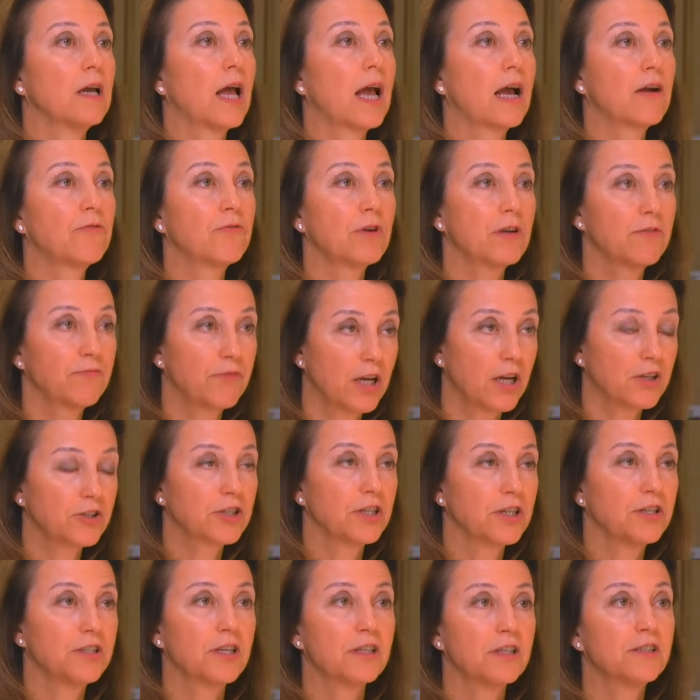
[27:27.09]
Every
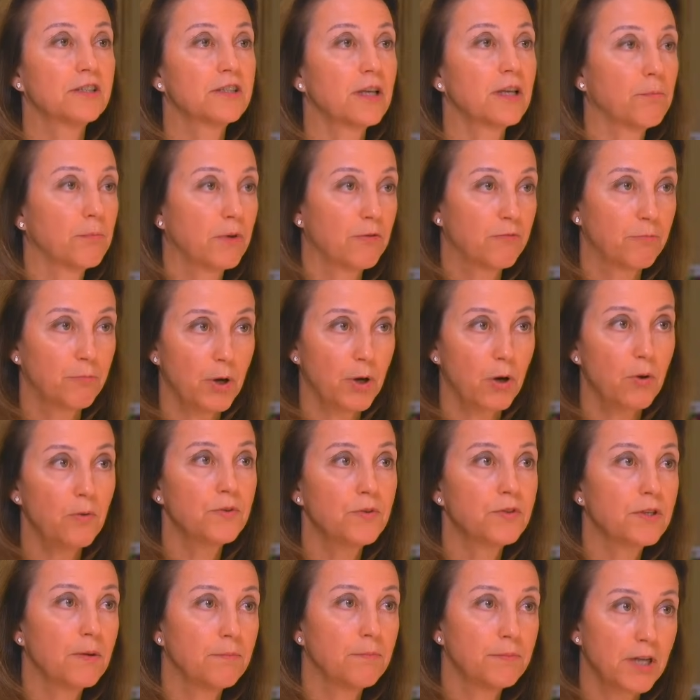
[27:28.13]
function does some of
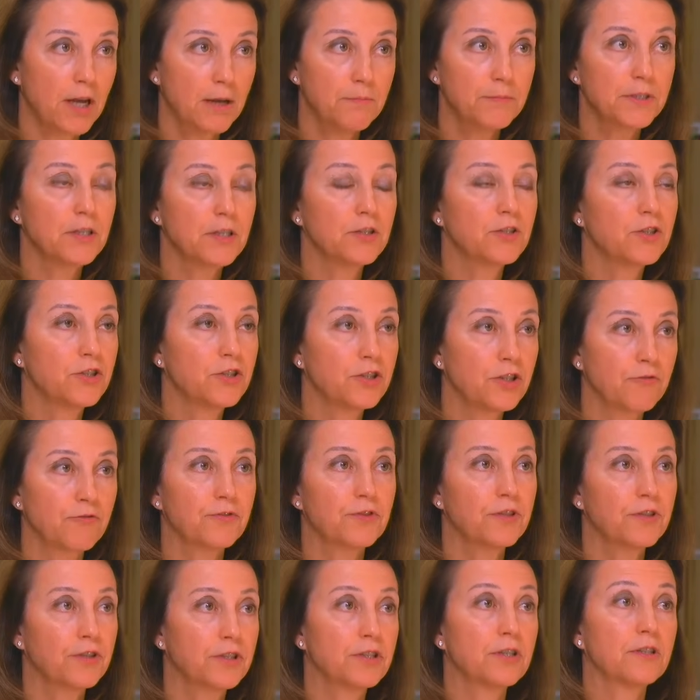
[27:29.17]
both. Sometimes it's
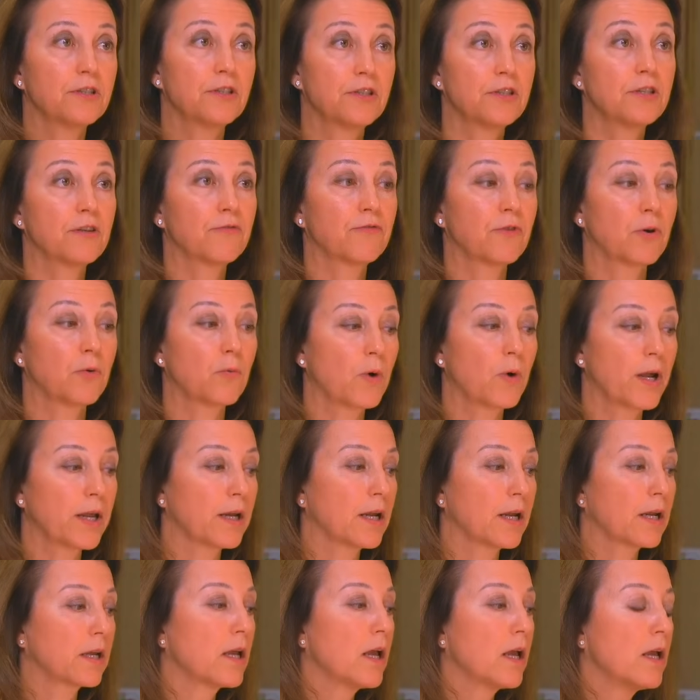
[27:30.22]
just different
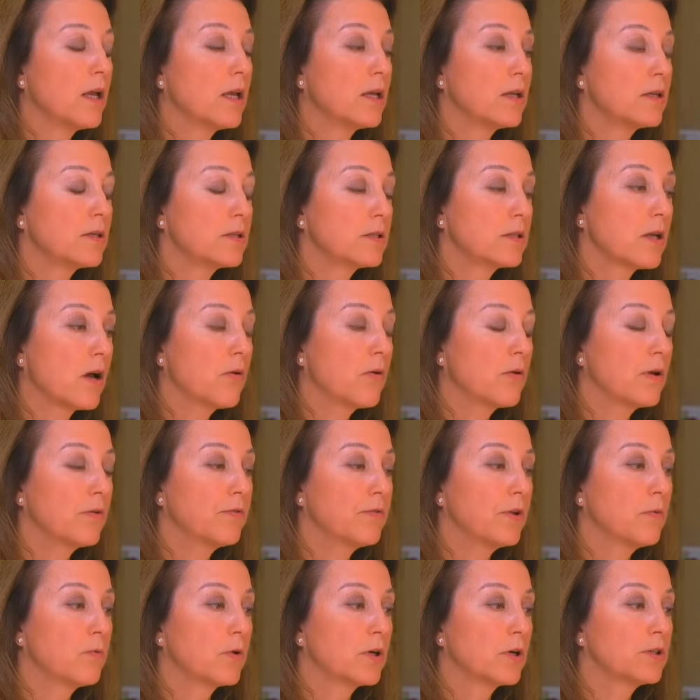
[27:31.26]
weighting. So
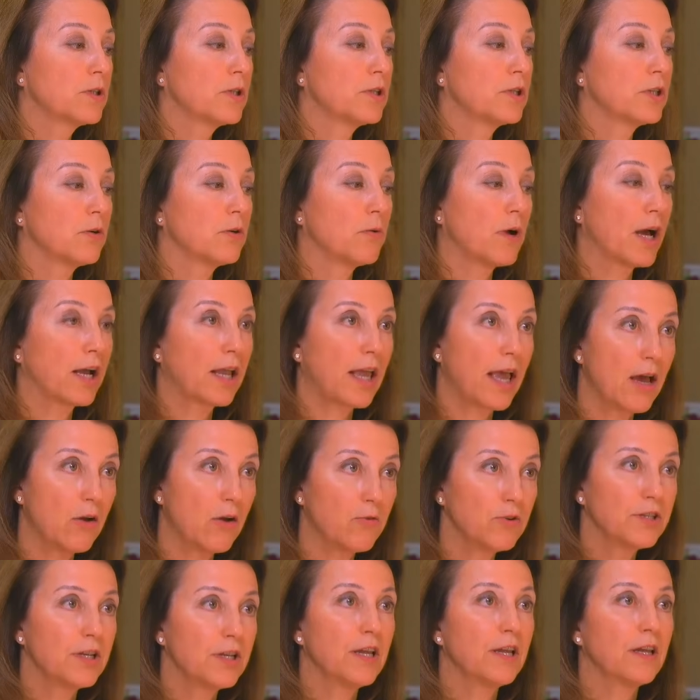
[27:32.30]
if you were to do
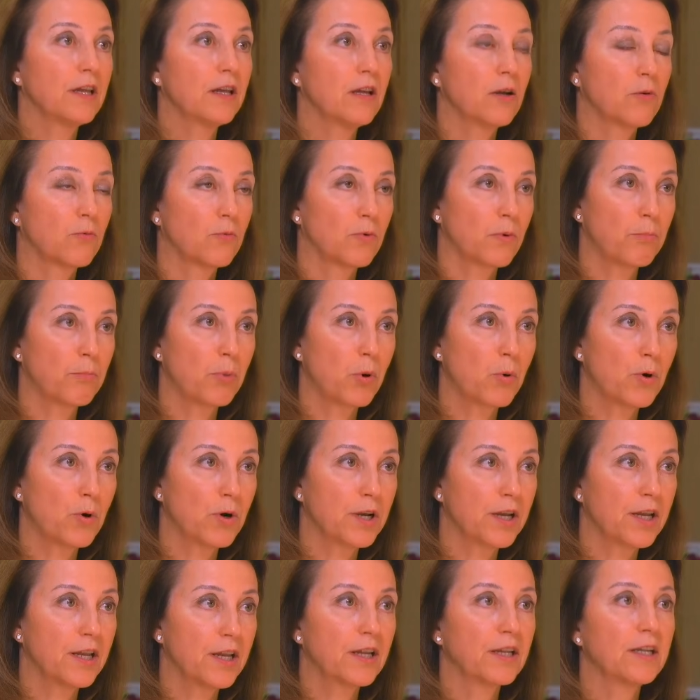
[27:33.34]
accounting,
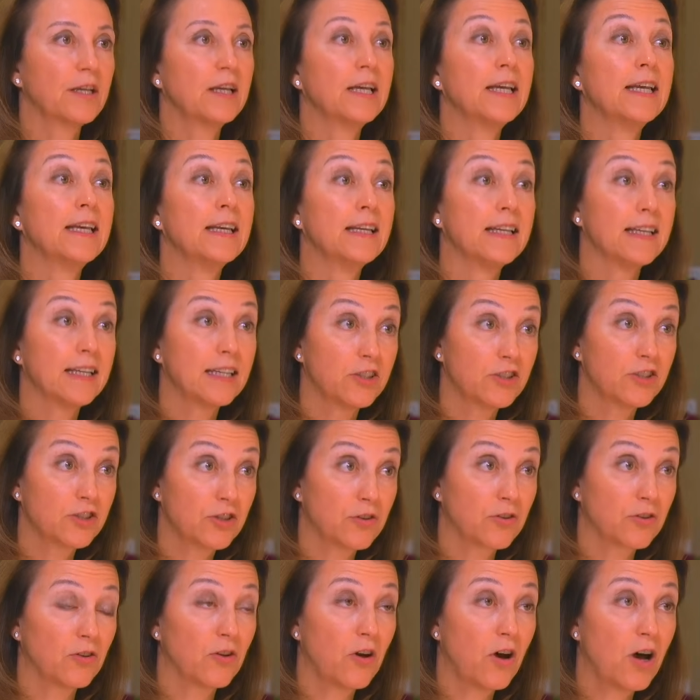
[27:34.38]
reporting,
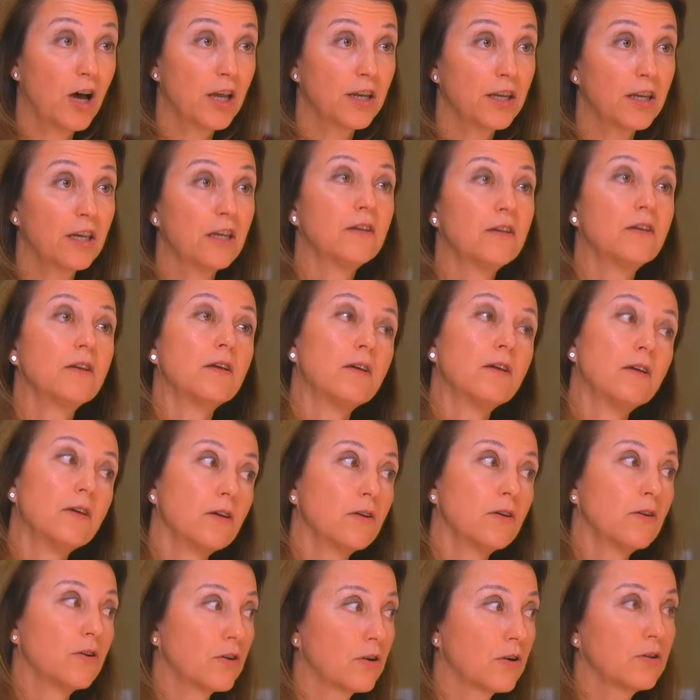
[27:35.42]
internal audit,
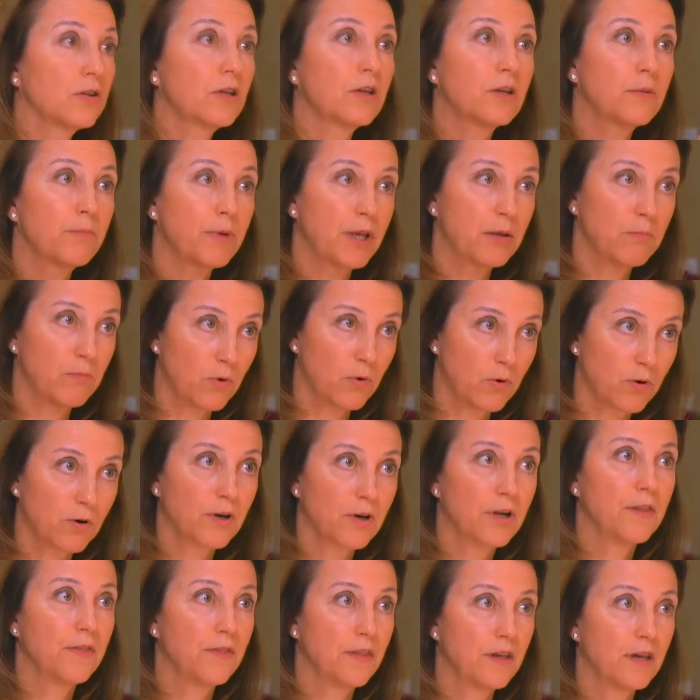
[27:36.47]
you're a little bit
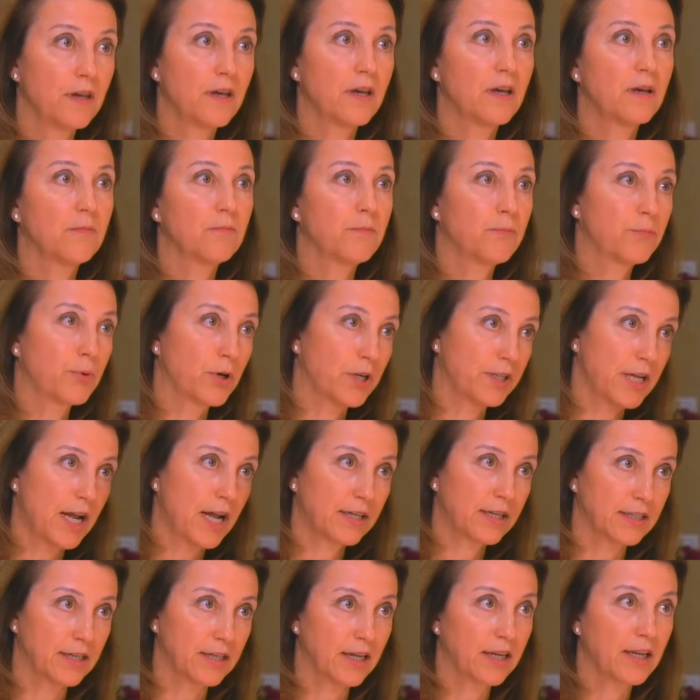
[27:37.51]
more in the
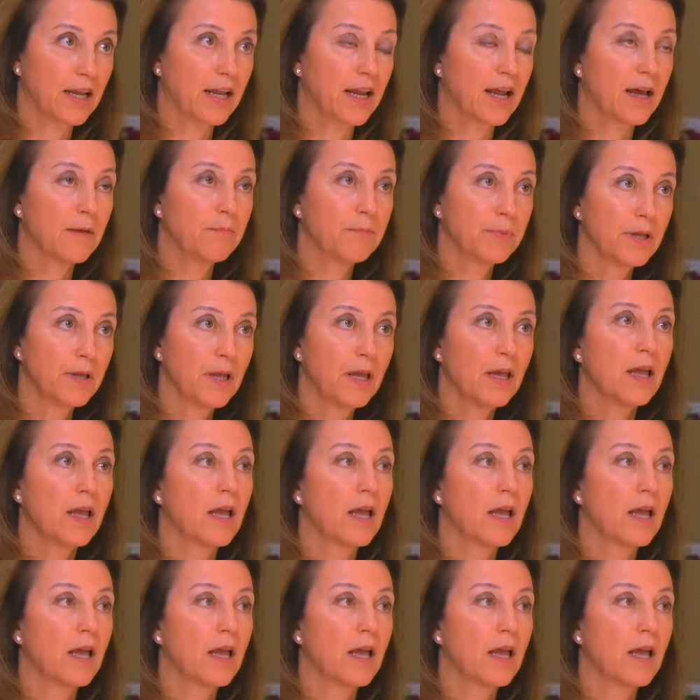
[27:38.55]
protecting camp.